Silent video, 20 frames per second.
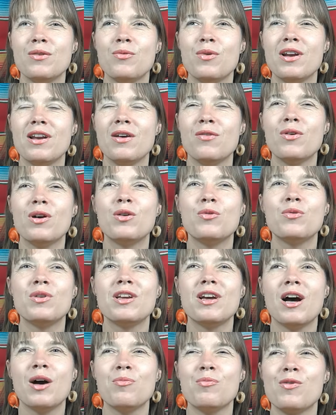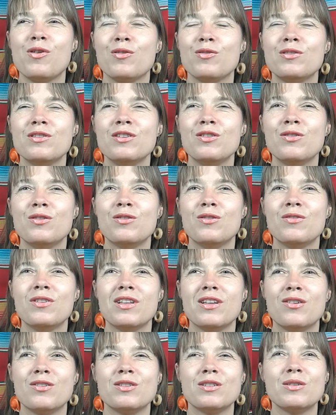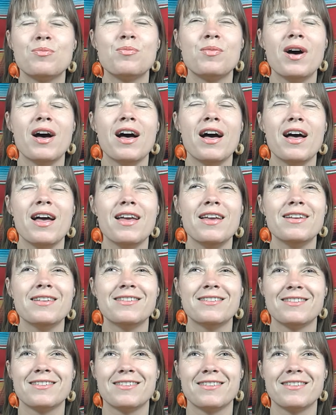whenever we upload new videos. Bye!